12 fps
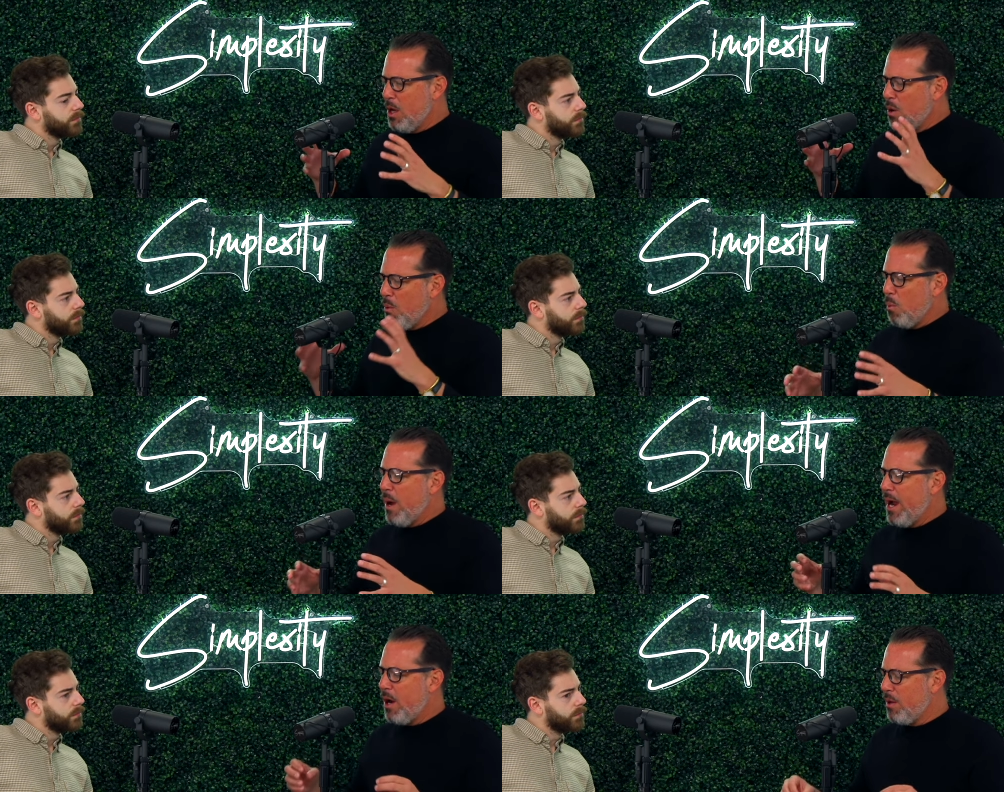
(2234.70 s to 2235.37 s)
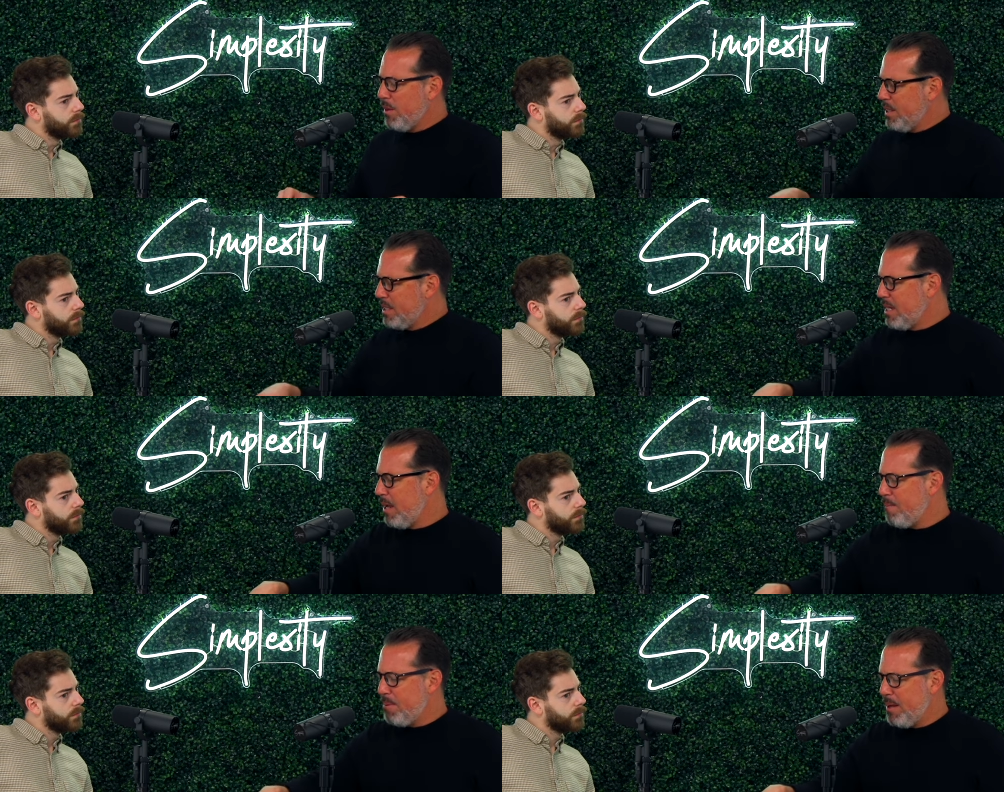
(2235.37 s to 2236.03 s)
Speaker 1: where the
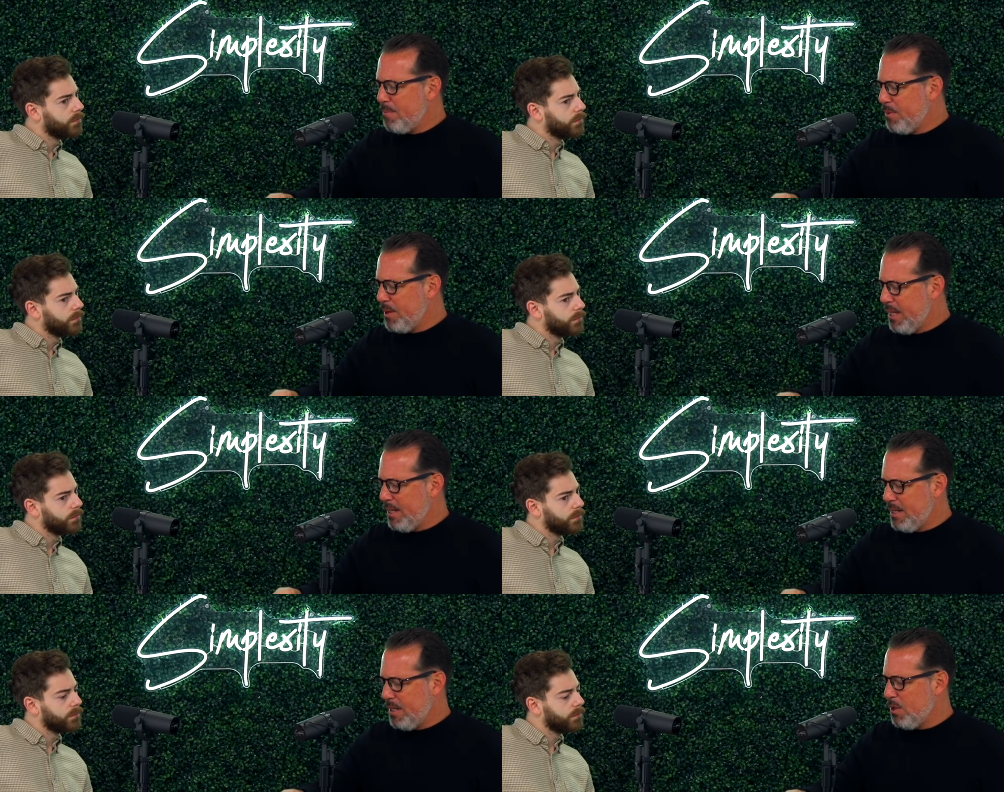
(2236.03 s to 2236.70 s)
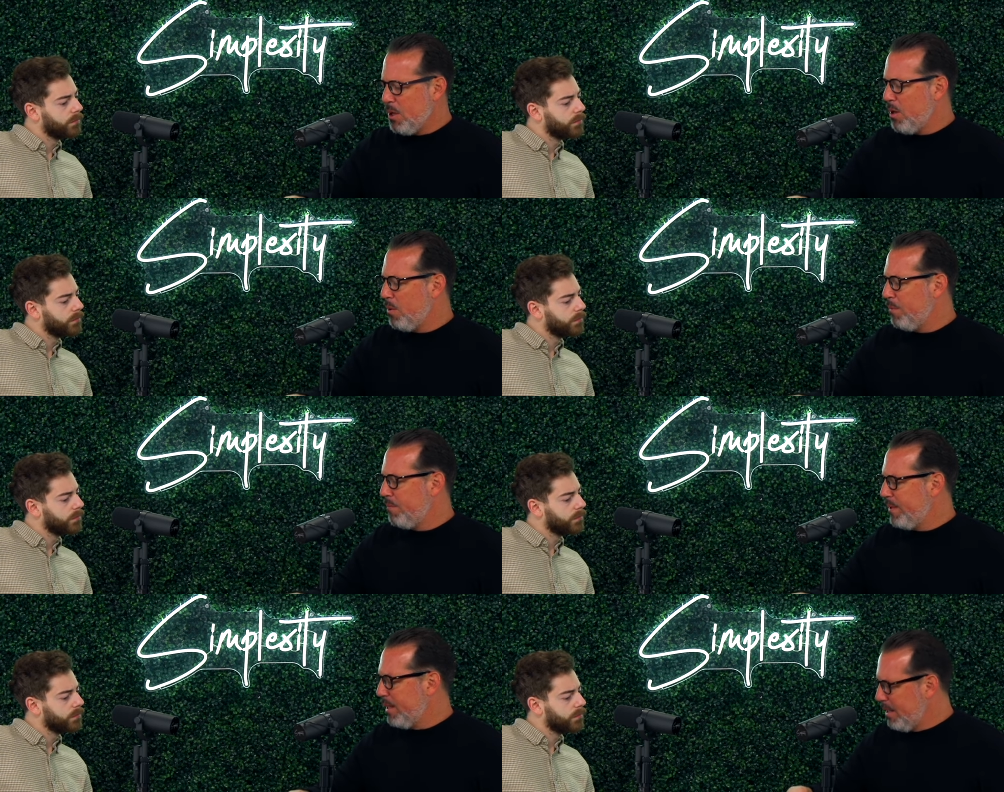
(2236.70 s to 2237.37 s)
same people that, you know,
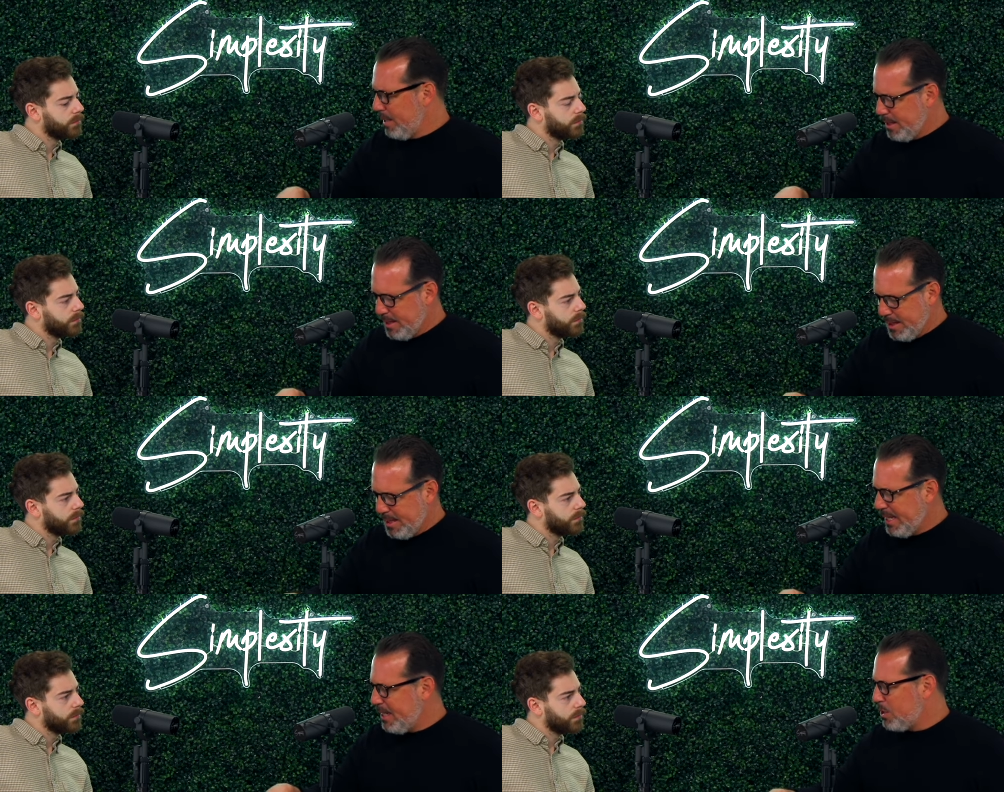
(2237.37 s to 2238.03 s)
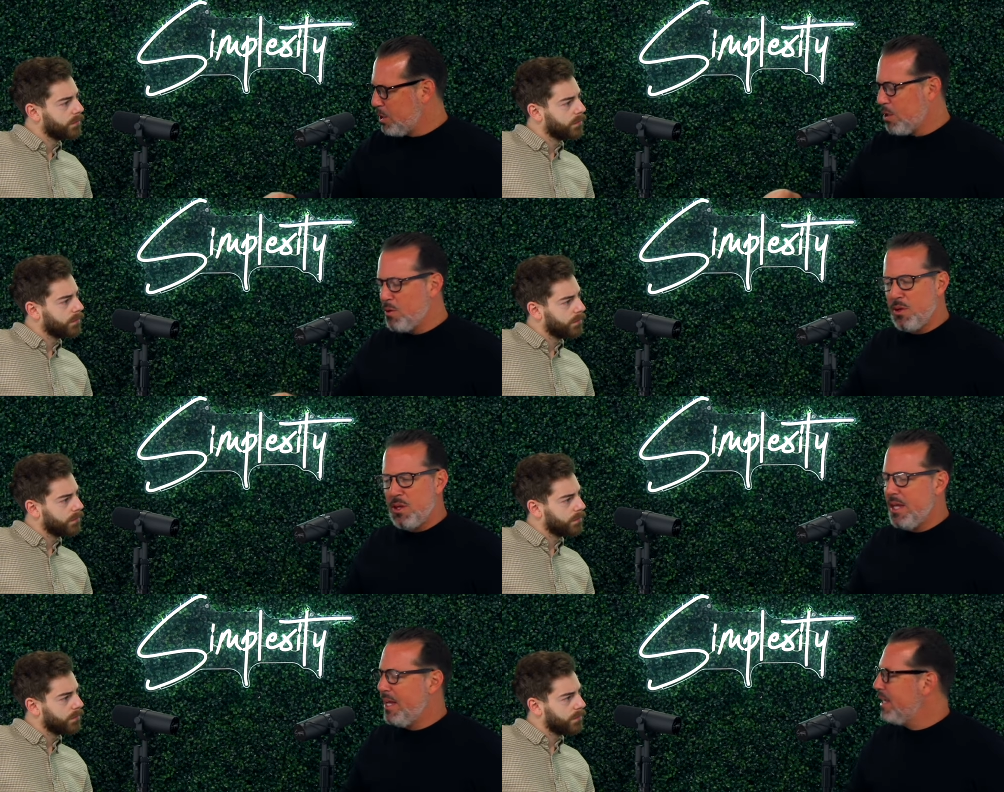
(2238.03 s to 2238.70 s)
lead certain
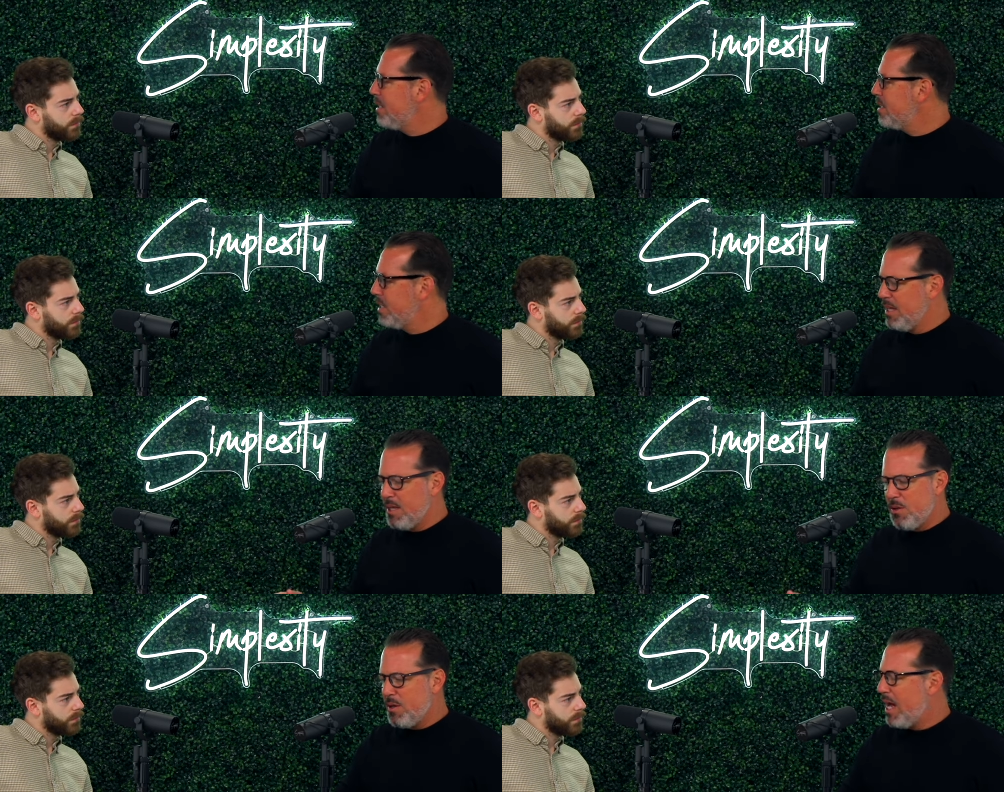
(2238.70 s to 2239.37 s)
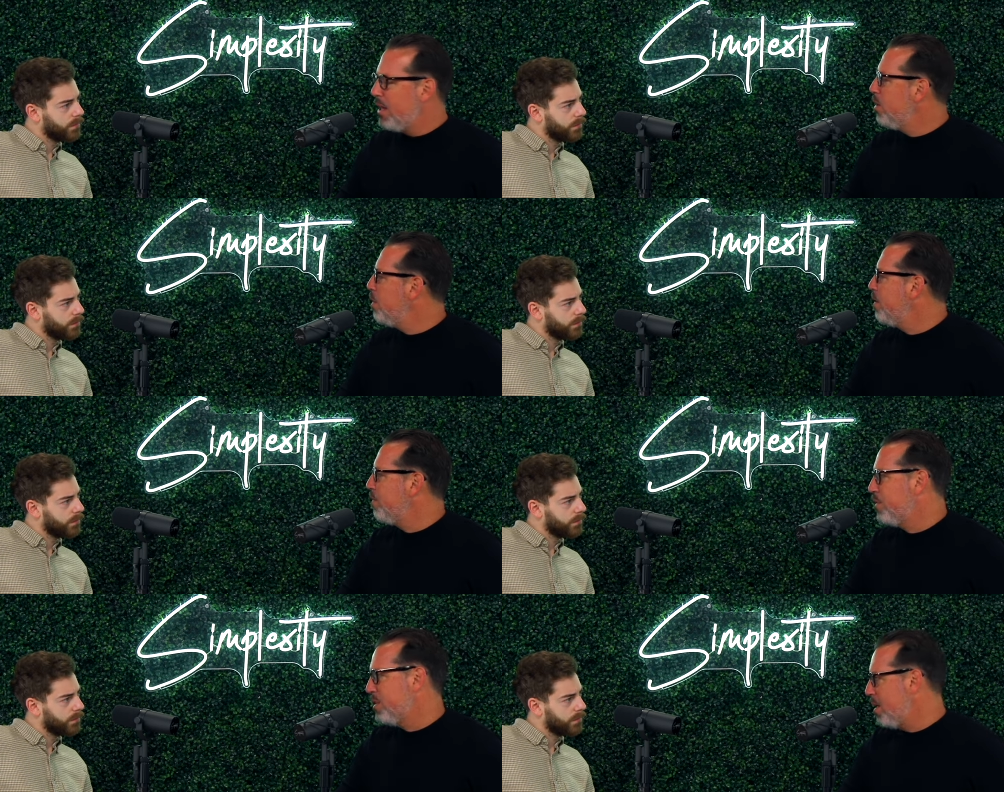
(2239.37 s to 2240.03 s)
things, they're not
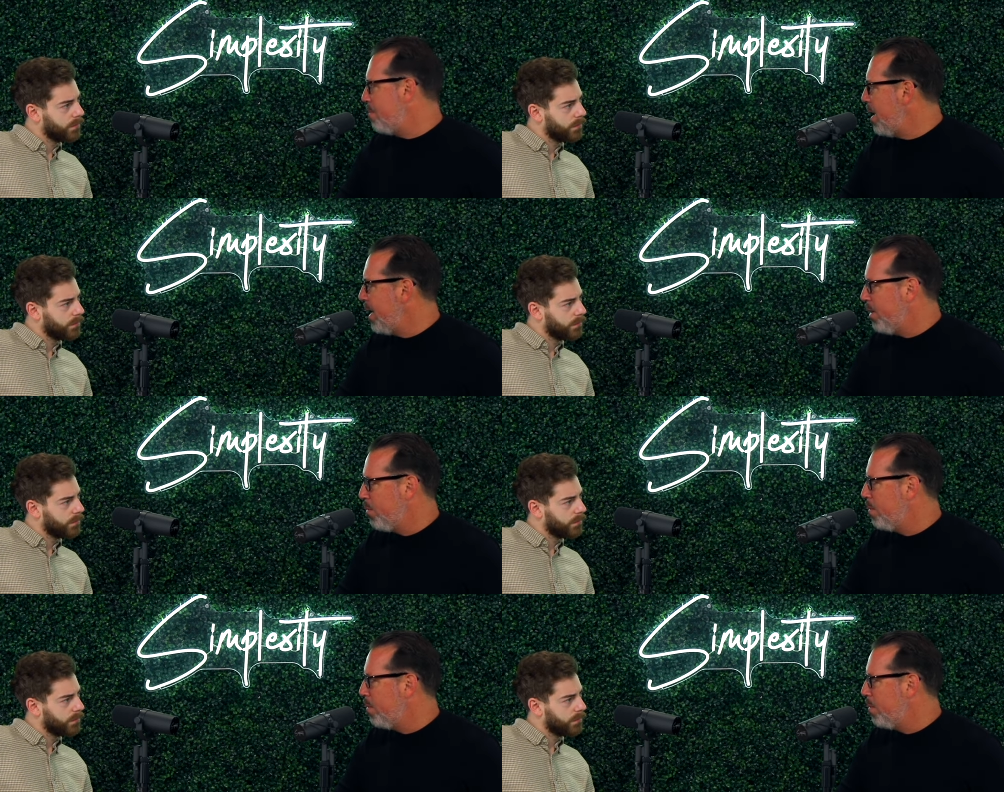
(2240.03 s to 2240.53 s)
looking for somebody to